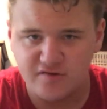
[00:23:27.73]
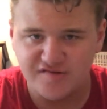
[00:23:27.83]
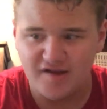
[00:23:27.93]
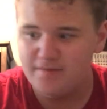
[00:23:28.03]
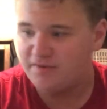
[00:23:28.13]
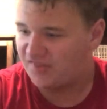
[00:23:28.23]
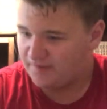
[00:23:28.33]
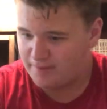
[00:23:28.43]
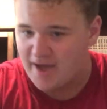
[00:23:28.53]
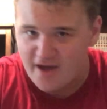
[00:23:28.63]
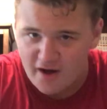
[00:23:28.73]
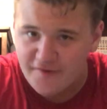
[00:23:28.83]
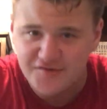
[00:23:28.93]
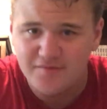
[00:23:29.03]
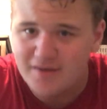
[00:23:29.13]
seen, but they pay
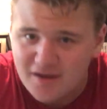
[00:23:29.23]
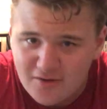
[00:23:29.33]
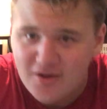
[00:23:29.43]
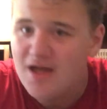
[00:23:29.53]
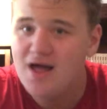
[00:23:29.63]
off somehow.